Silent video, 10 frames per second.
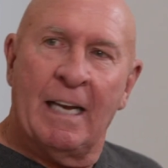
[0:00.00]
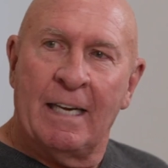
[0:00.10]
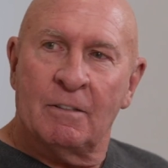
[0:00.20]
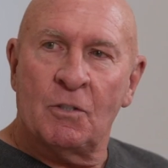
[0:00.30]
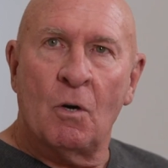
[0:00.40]

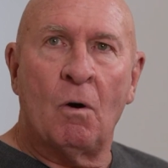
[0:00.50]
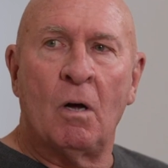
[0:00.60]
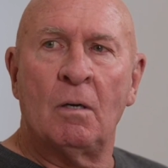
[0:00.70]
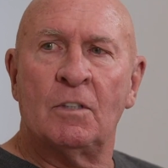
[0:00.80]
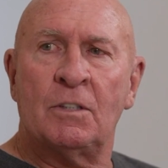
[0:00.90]
And so
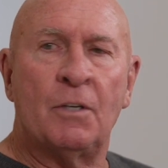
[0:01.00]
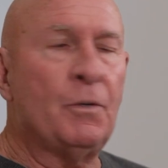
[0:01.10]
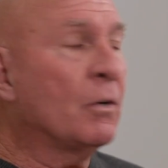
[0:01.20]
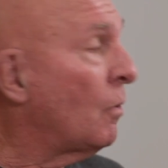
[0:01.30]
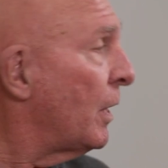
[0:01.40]
all of a sudden
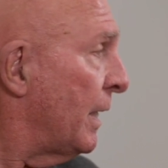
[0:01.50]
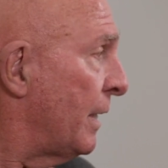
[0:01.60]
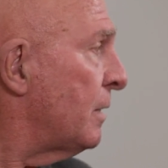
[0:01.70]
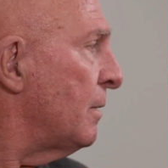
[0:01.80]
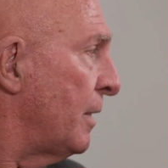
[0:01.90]
you're going,
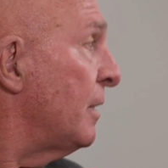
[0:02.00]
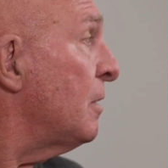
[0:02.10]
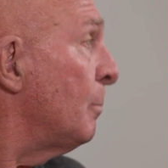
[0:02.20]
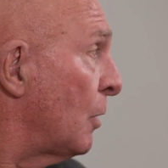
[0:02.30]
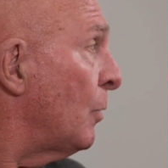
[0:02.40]
it is
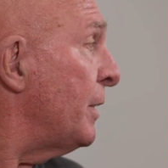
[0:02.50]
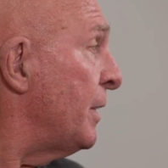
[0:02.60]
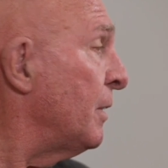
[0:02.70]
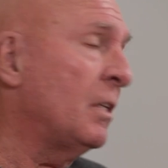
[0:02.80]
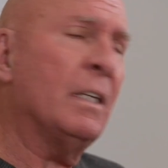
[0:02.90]
a
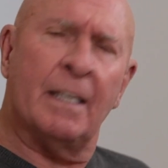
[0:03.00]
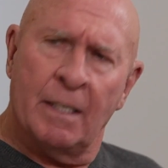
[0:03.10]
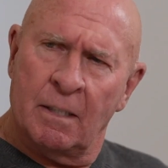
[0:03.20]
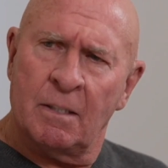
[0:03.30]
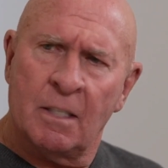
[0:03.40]
Magrittean
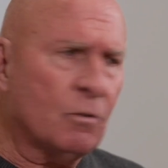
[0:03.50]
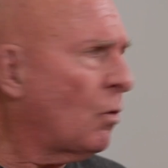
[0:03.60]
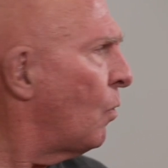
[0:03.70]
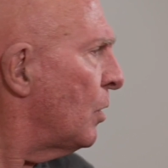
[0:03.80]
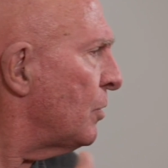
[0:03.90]
thing. Is this a
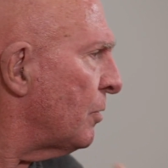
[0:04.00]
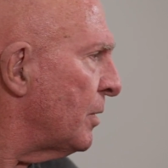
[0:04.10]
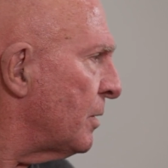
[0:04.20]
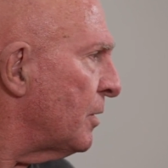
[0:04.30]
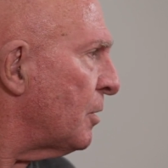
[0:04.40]
horse or
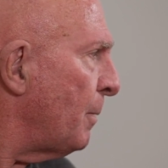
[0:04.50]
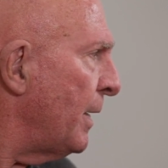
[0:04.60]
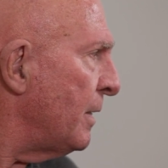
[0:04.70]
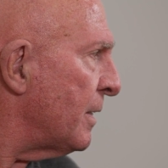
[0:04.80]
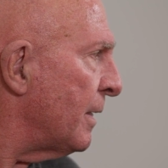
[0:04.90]
is this a
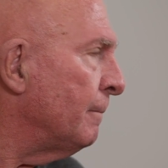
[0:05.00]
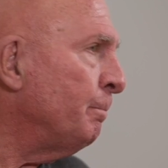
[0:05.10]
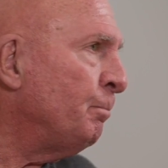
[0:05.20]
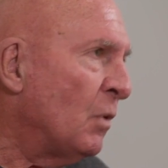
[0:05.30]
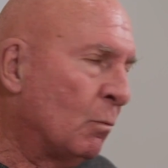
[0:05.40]
painting?
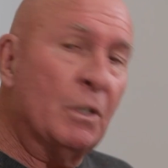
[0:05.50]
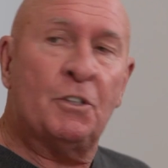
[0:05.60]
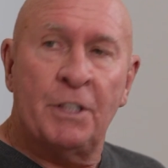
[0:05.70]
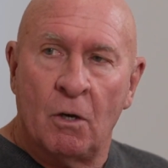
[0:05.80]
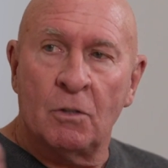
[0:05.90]
Which
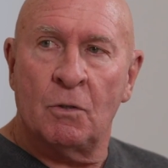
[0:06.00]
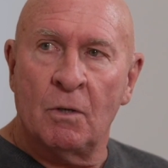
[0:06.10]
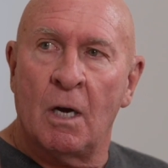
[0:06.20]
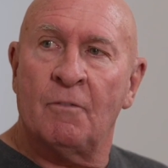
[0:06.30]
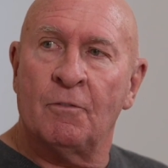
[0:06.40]
she also
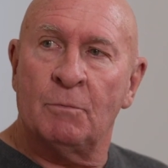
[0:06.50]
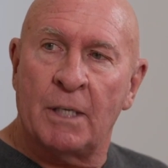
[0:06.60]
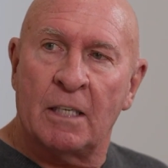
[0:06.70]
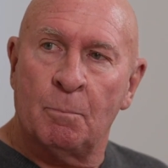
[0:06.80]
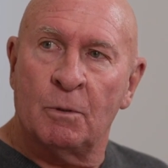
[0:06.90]
got from
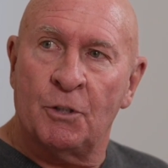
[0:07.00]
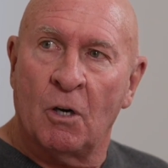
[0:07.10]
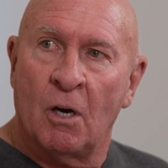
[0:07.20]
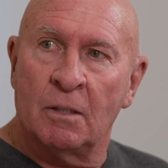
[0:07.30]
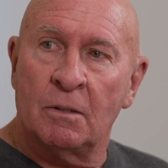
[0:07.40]
Jasper
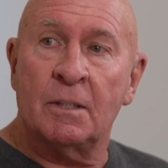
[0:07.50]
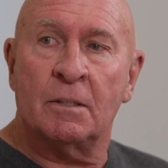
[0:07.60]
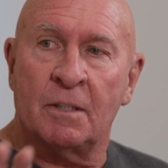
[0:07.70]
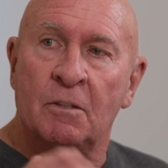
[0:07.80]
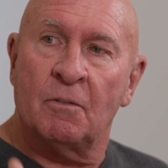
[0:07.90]
Johns. Is
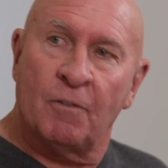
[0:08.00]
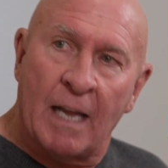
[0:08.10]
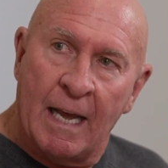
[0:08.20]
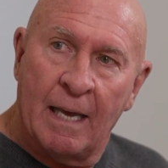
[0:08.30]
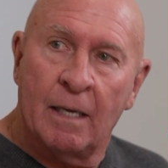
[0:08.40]
this a
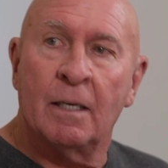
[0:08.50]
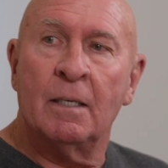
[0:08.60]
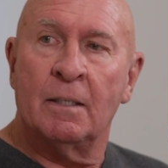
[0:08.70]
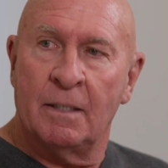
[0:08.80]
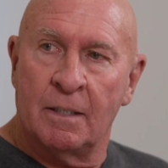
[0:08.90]
flag?
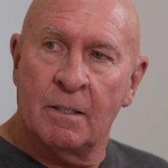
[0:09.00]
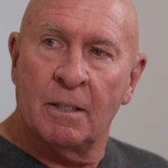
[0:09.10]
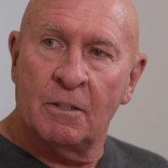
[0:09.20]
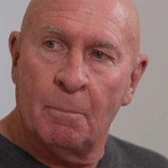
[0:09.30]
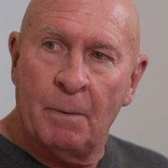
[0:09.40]
Is
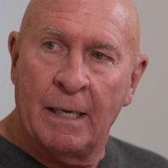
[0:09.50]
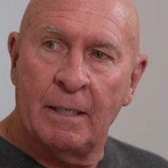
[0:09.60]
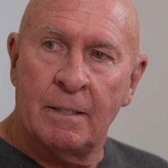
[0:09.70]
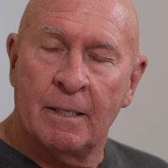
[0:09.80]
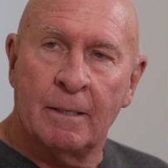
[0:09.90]
this a
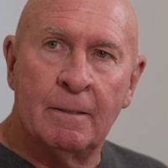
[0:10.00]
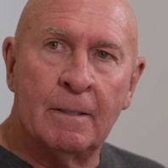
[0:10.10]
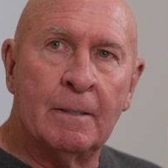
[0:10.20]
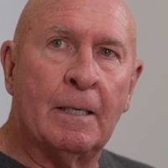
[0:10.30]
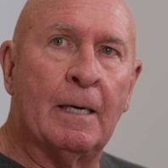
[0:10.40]
painting?
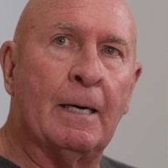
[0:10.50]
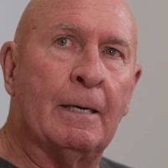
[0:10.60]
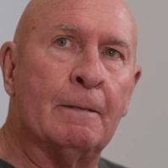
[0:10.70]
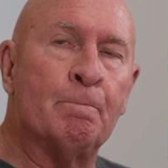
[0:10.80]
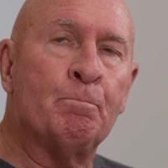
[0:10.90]

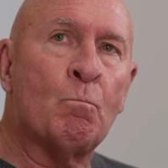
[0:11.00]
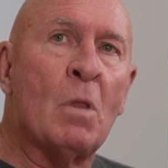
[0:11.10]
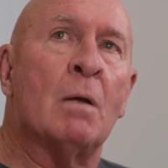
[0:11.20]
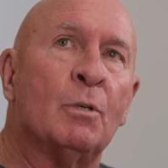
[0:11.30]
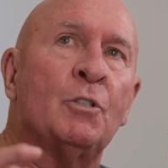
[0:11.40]

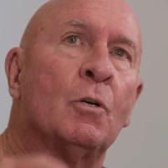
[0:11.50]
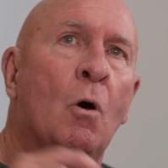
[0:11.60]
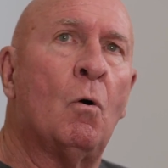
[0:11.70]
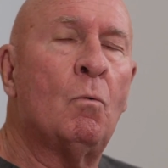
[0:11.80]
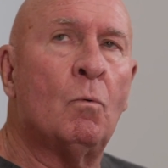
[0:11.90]
But to
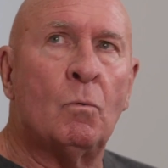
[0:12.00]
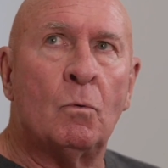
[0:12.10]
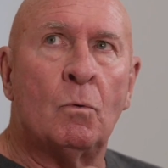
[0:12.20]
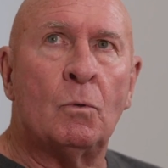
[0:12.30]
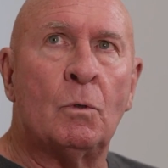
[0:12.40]

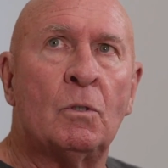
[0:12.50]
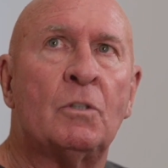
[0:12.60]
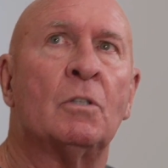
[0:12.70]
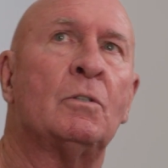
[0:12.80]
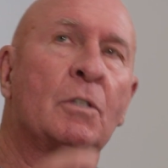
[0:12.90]
go,
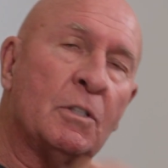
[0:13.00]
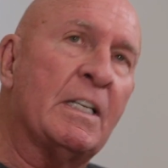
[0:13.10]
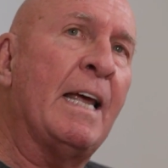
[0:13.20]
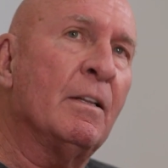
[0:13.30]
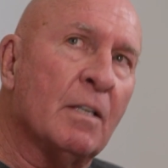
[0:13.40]
to
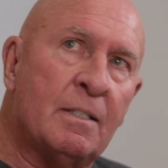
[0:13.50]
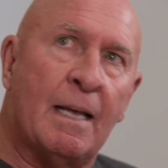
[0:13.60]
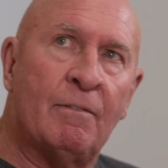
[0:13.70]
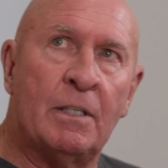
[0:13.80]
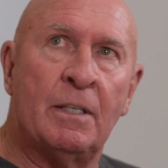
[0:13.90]
stay in the
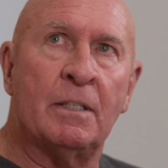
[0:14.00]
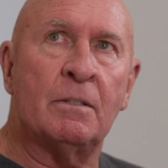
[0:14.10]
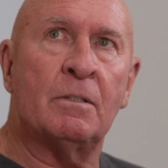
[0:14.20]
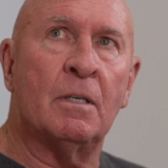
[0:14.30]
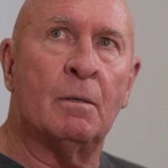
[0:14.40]

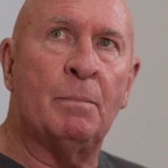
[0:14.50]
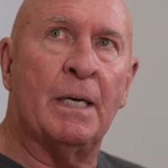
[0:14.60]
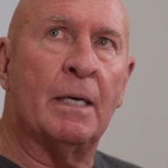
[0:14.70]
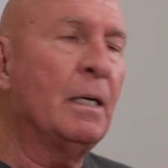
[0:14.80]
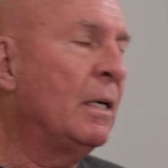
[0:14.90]
70s a
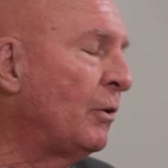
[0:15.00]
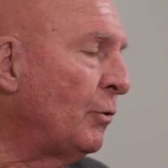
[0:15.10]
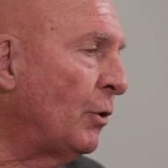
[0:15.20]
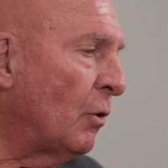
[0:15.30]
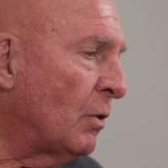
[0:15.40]
bit,
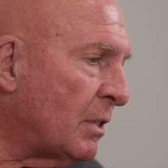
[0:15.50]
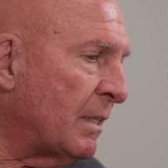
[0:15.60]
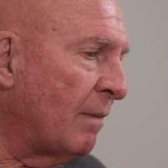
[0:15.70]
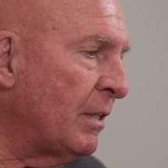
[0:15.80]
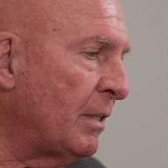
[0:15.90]
you know, the
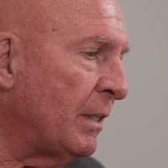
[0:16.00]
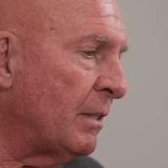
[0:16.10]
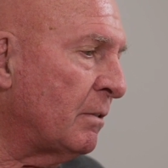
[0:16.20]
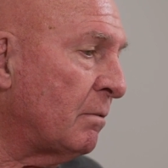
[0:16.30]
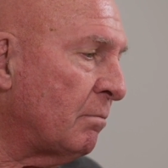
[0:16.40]

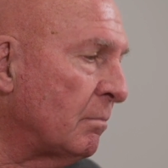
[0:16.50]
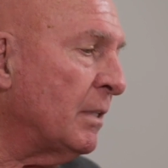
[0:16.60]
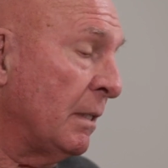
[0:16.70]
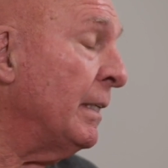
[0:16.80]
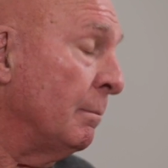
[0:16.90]

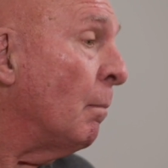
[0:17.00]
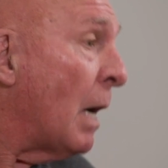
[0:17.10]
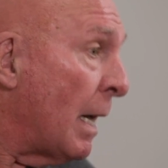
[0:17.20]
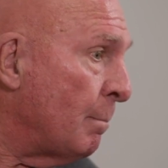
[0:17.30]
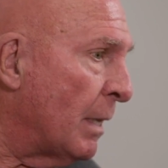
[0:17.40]
70s, in
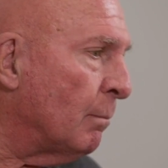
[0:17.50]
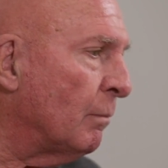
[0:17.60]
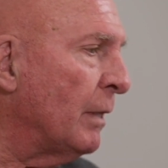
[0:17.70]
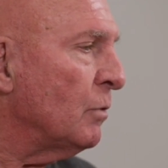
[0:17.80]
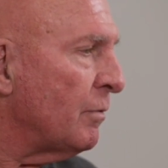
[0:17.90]
my
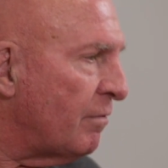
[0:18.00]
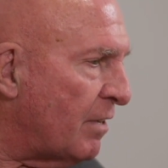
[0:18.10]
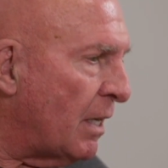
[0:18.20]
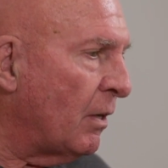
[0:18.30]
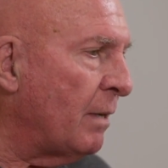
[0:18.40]
memory, was
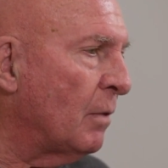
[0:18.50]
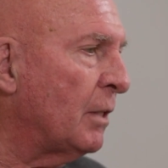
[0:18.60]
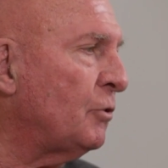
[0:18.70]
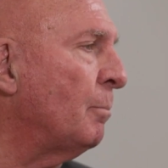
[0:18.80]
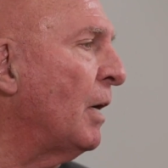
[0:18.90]
very
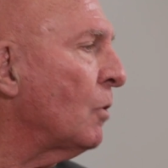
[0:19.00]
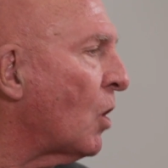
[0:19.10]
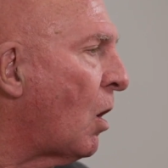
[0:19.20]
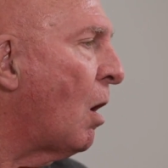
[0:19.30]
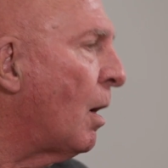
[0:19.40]
much about
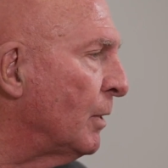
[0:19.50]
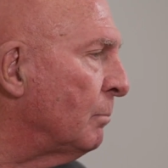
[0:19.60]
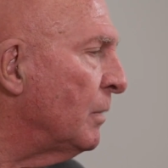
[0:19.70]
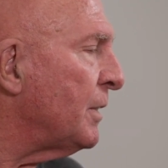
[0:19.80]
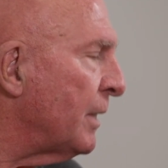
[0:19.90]

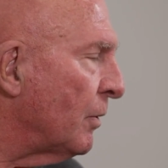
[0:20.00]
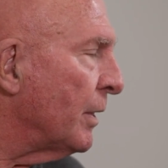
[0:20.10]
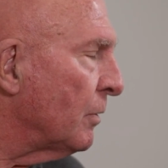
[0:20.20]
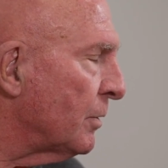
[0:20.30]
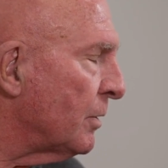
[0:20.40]
common
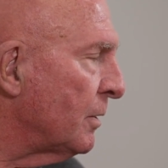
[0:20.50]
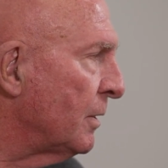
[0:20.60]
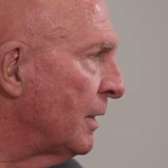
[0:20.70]
materials.